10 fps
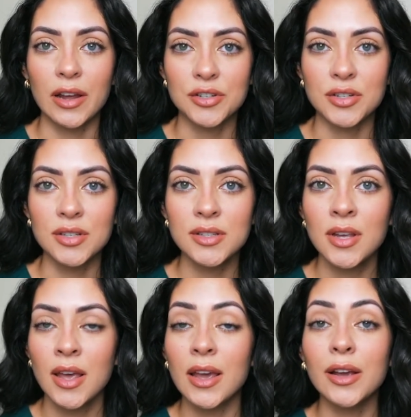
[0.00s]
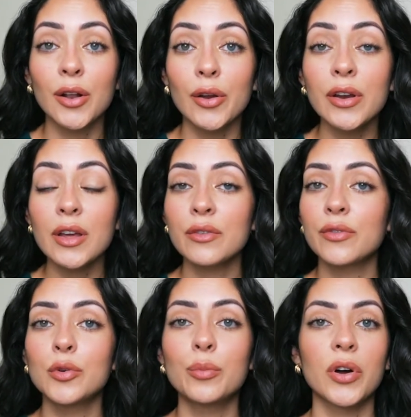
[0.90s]
lectures, including
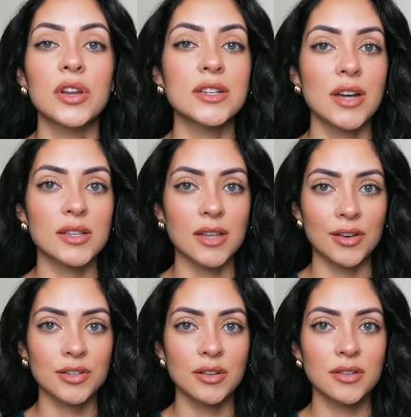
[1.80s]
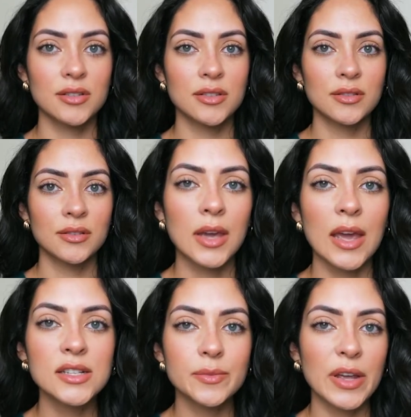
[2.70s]
full body dissections,
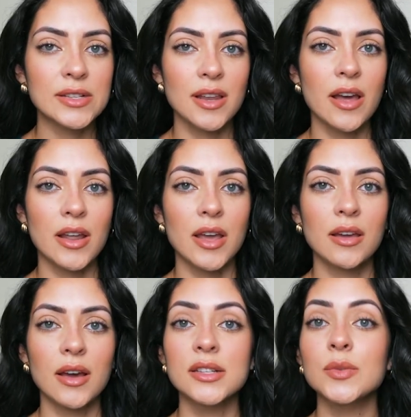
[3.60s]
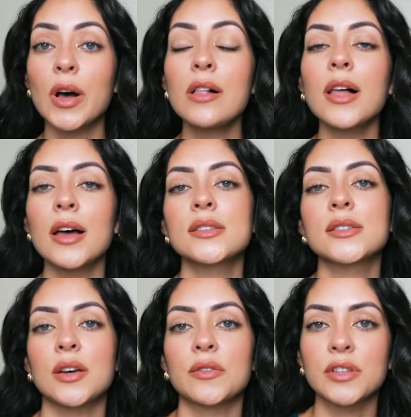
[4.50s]
case-based learning, as well as
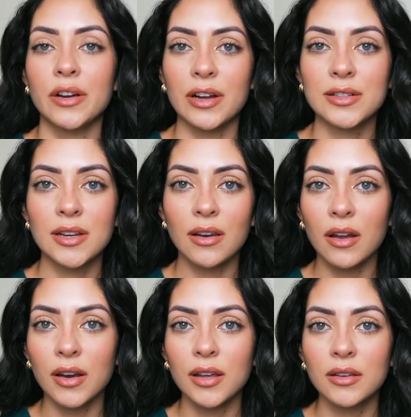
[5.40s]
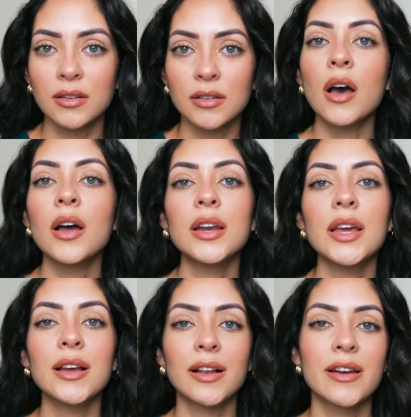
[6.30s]
self-directed learning,
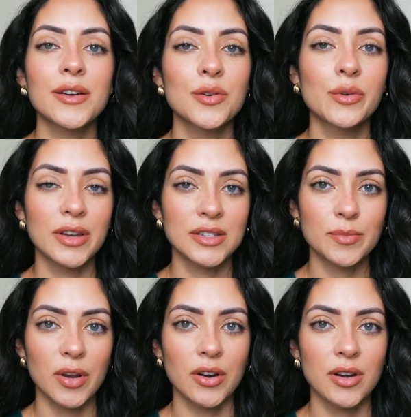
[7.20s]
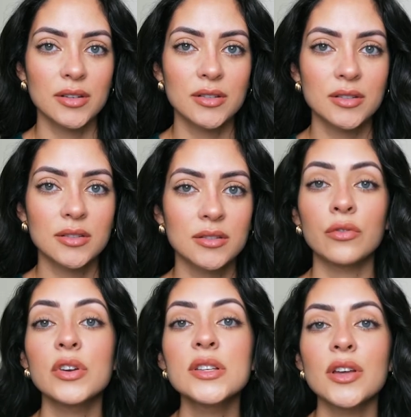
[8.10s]
early clinical experience,
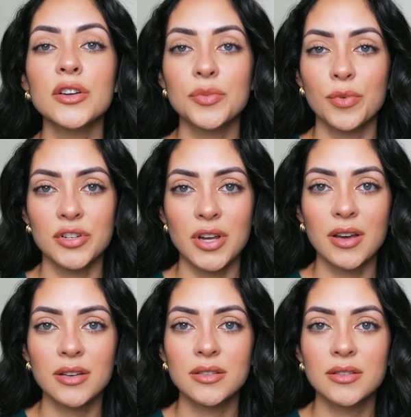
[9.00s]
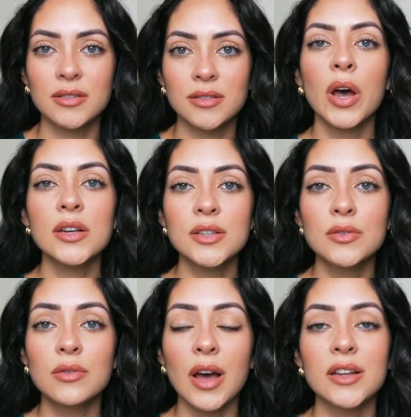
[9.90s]
research projects,
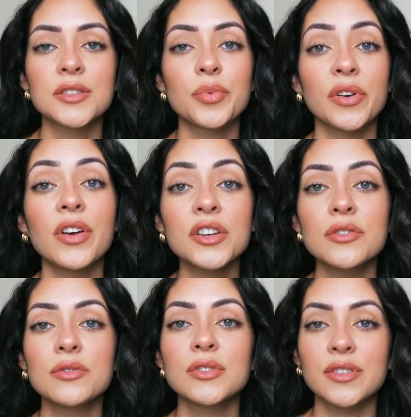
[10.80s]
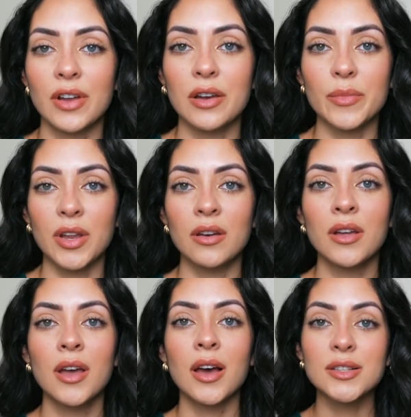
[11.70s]
personal and professional development,
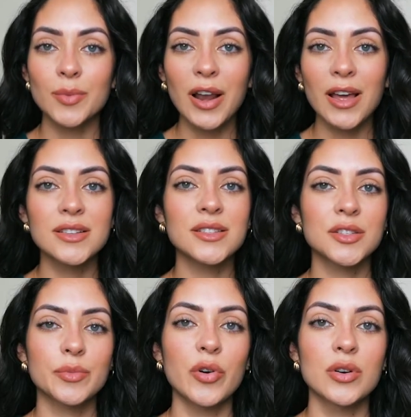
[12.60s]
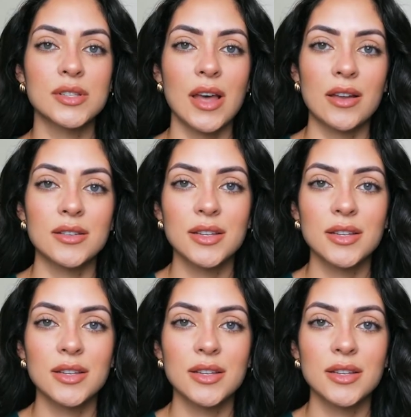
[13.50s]
as well as sports and